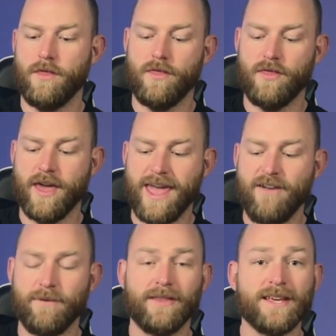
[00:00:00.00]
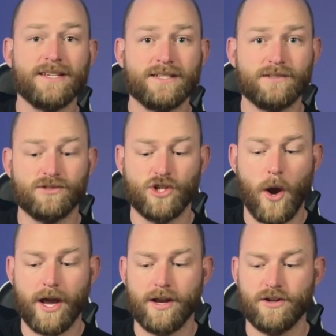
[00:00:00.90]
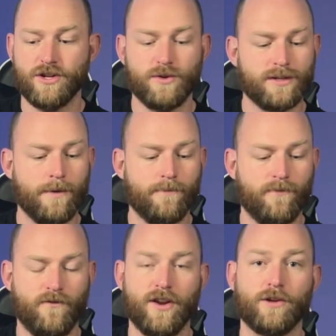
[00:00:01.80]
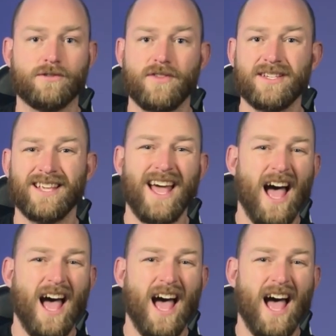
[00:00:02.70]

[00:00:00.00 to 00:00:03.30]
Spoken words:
they gave me this so I could do some videos of this.